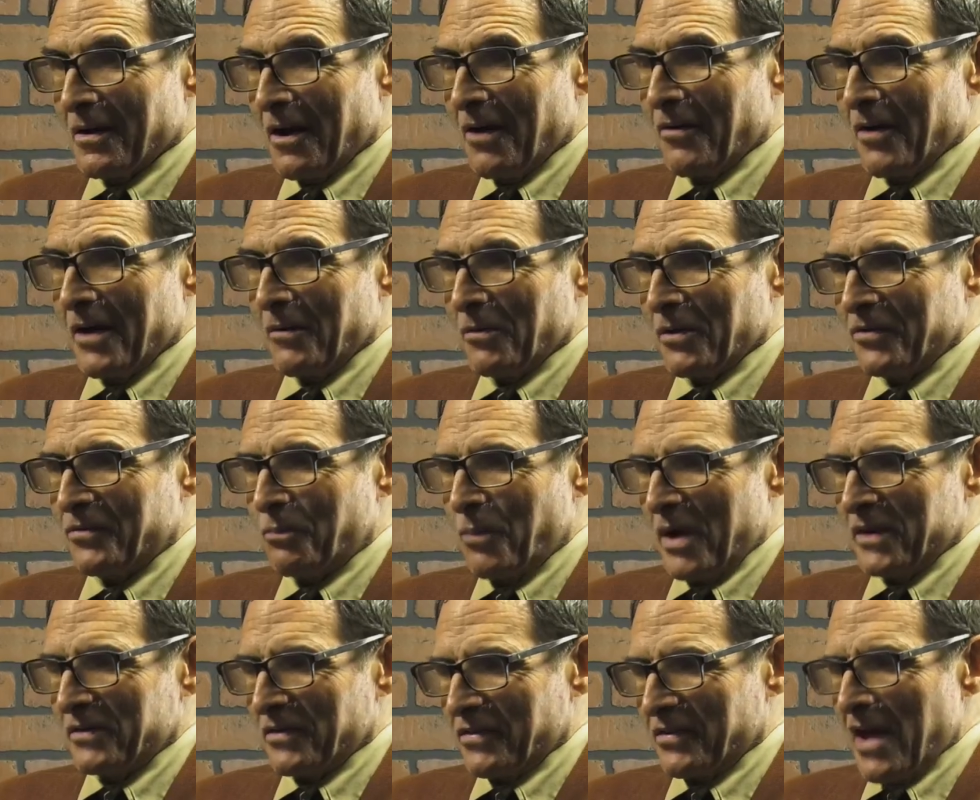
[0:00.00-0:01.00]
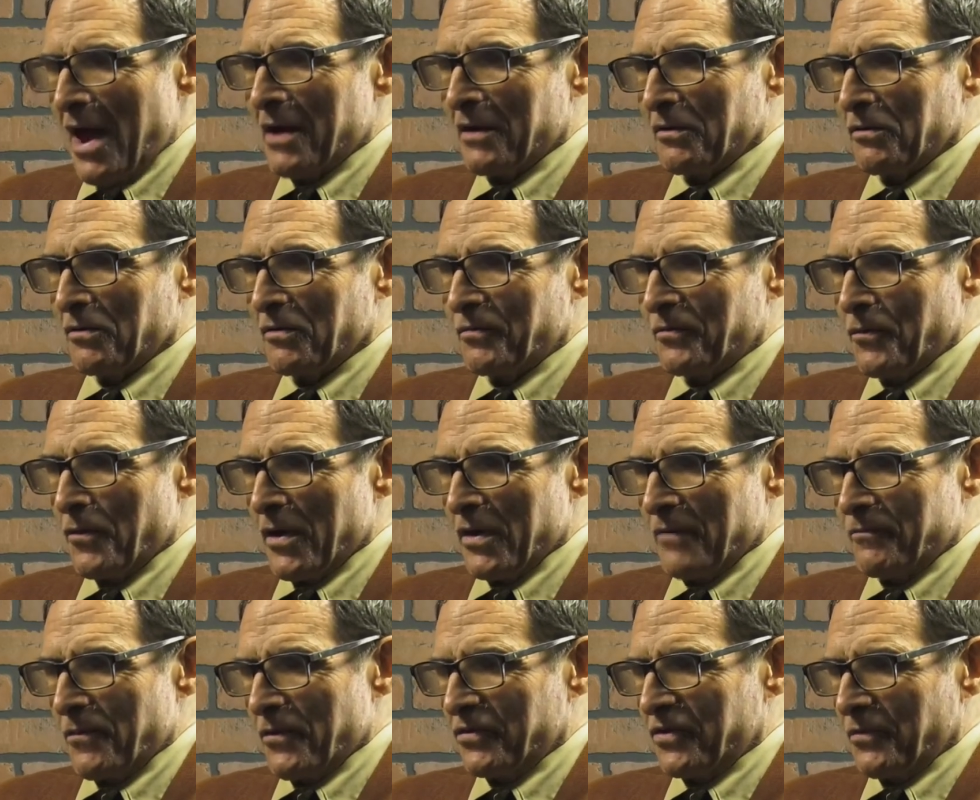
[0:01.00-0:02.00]
All right, well, let's break this down a little
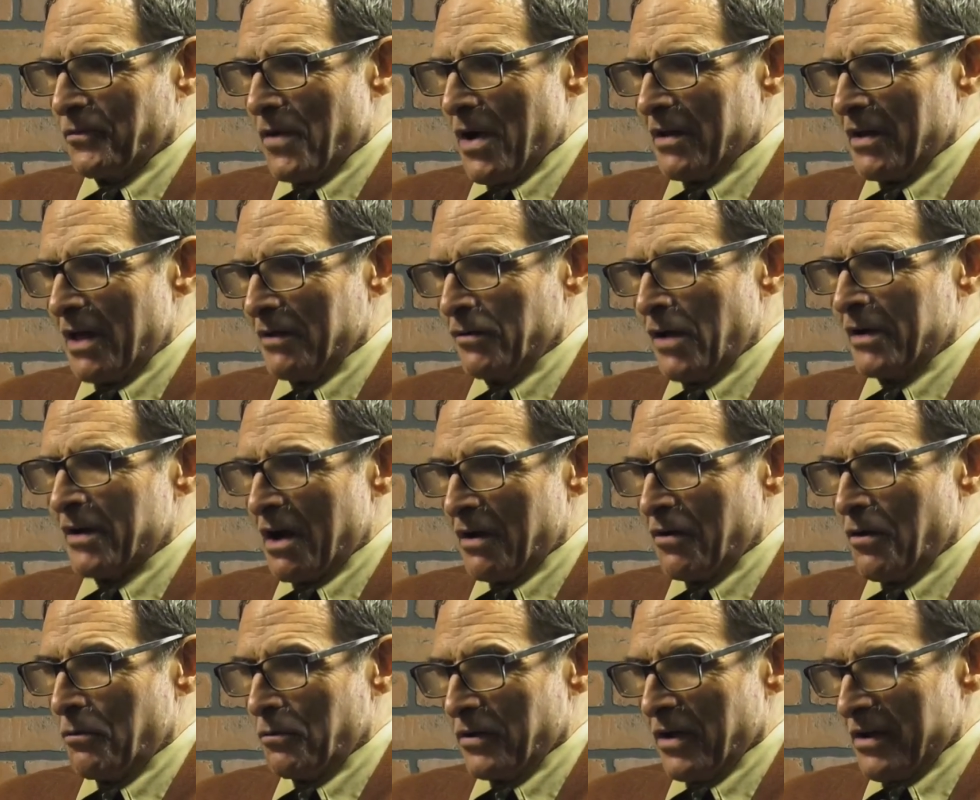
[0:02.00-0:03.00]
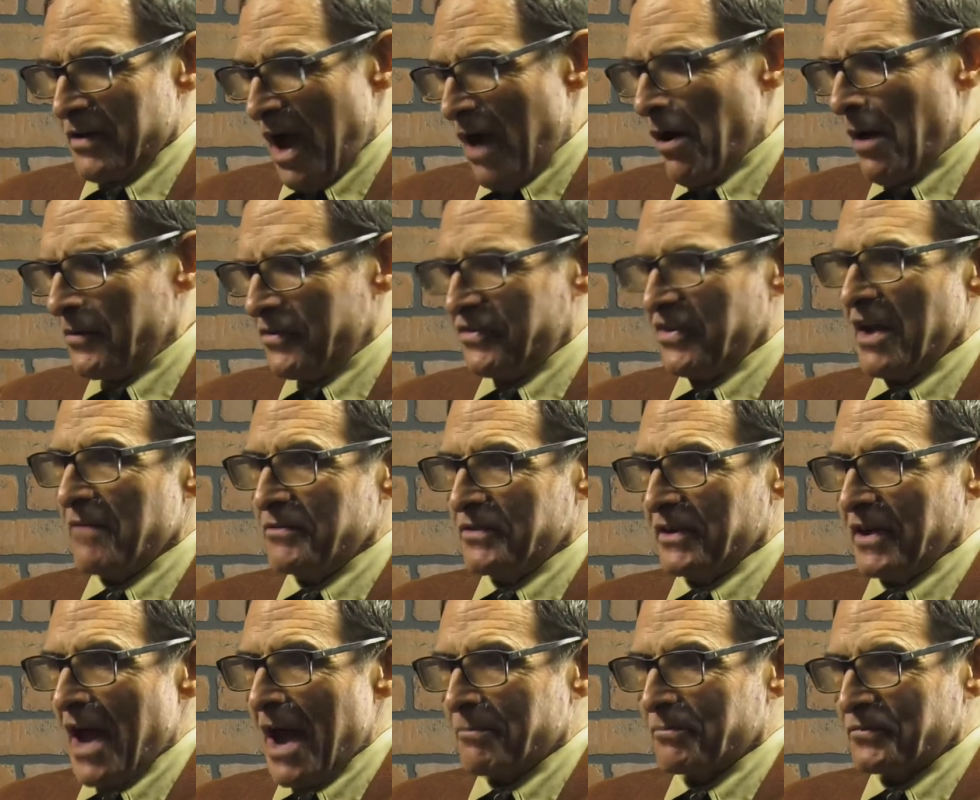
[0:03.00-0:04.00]
further. First of all, how long ago, and I always say
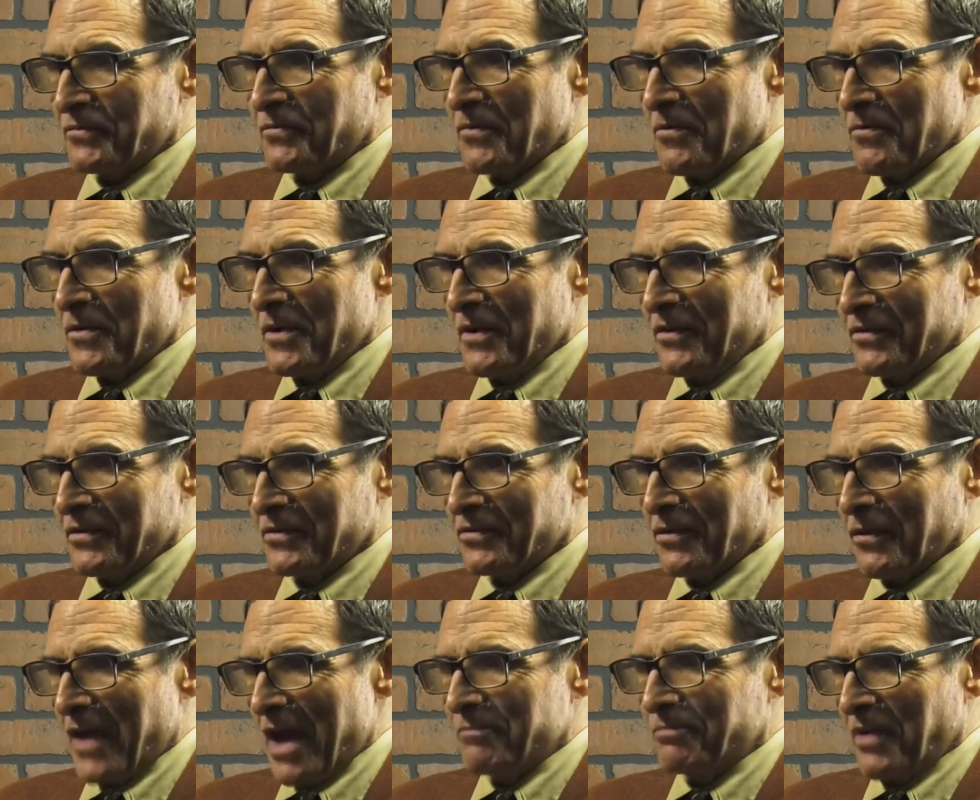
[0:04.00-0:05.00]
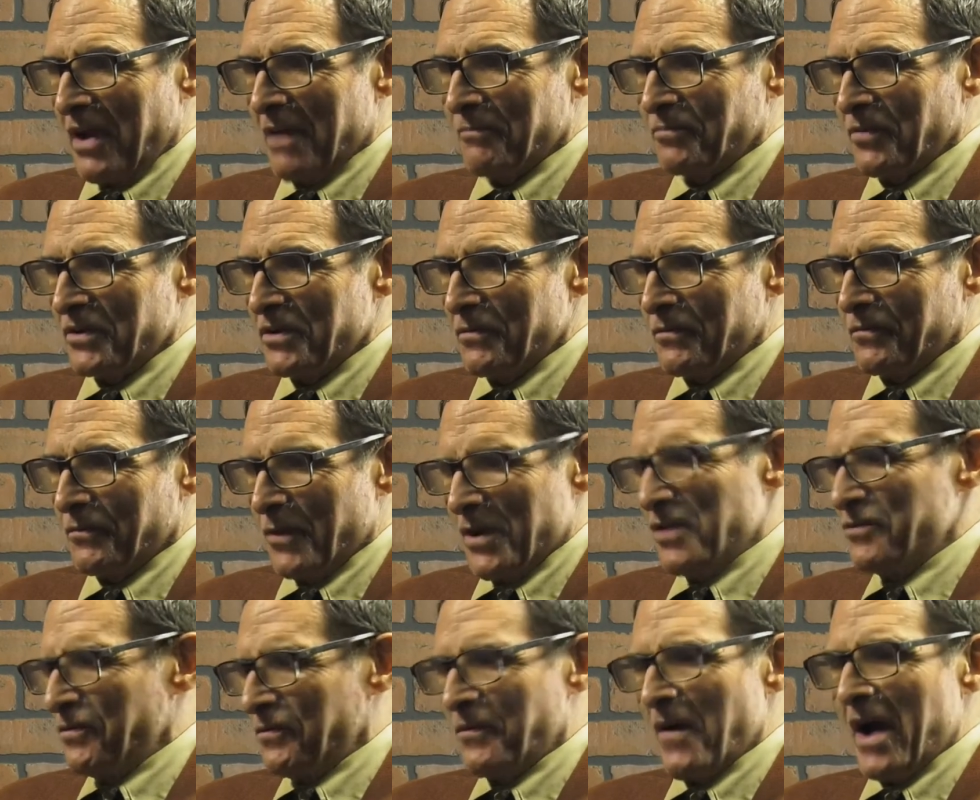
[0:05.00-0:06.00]
everything happens for a reason, so that pamphlet, where
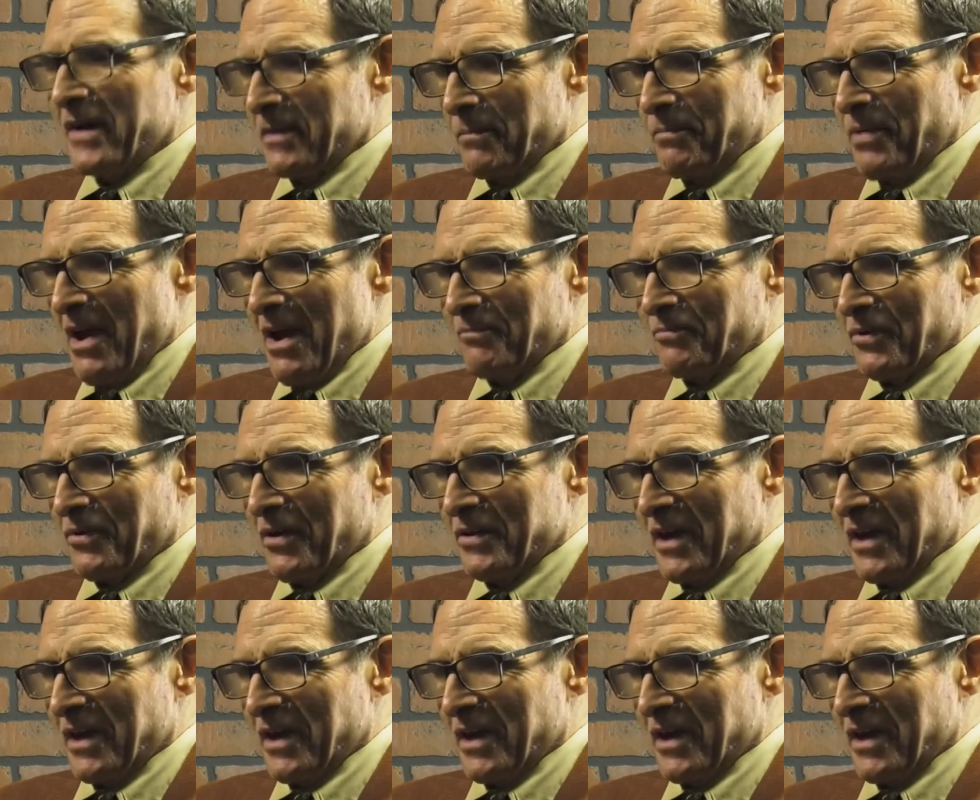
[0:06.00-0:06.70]
did you find the pamphlet?